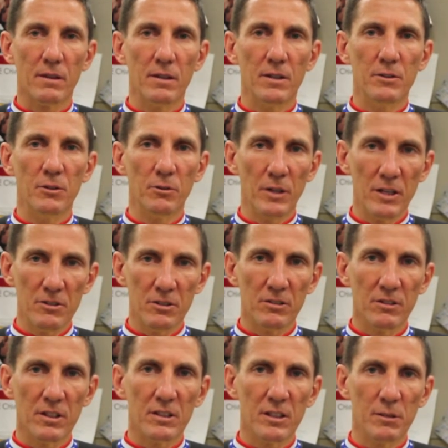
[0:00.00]
the
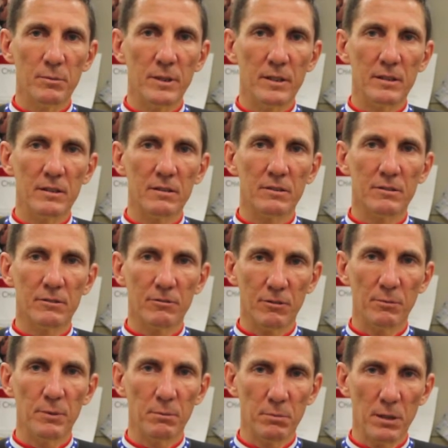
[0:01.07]
donations that come in from the